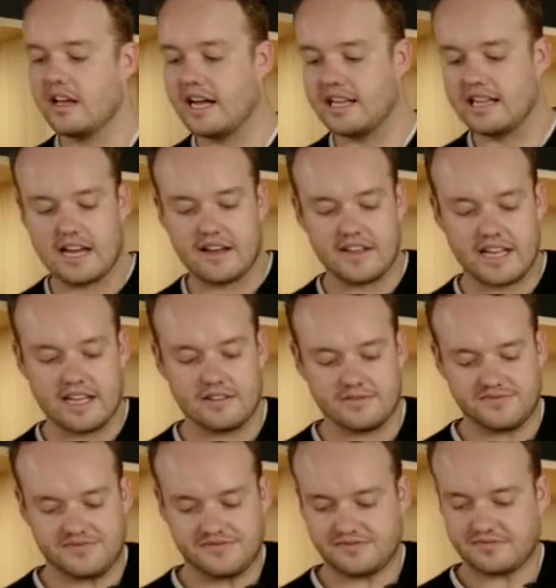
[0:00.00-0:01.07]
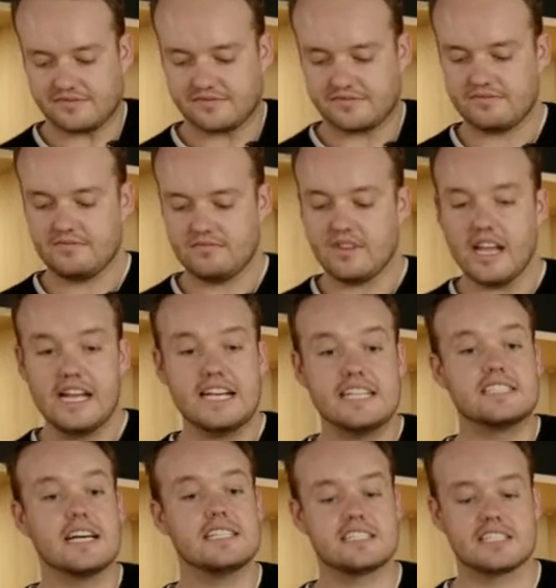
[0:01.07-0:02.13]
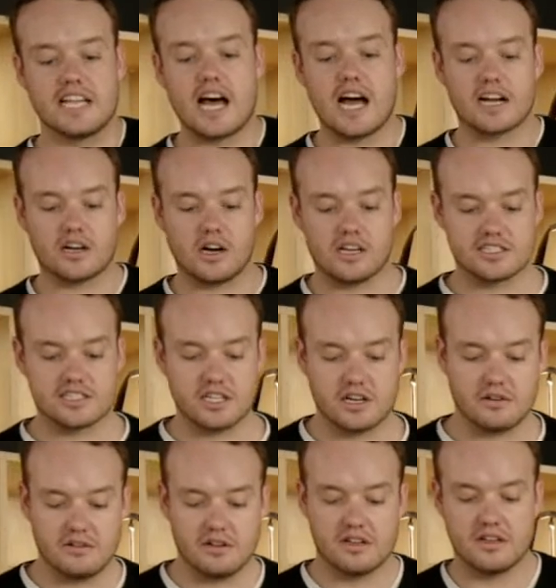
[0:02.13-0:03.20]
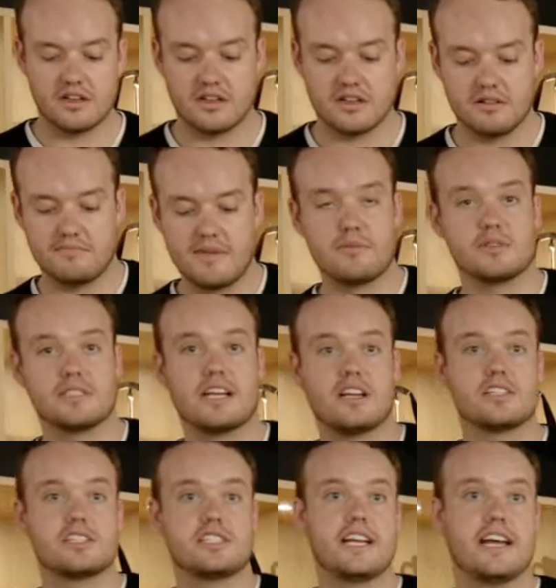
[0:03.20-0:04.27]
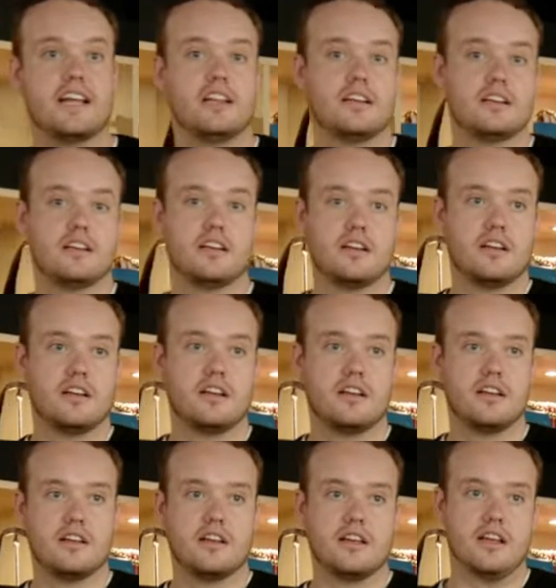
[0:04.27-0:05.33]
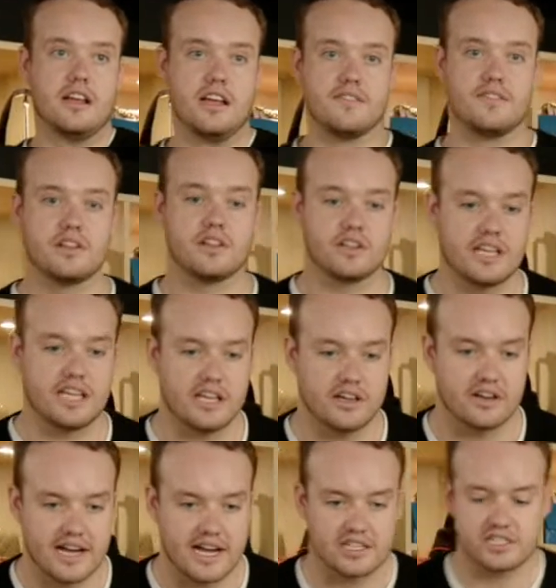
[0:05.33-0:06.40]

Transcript: And I love it. And it does lock also, Mademoiselle Chanel. If you look here,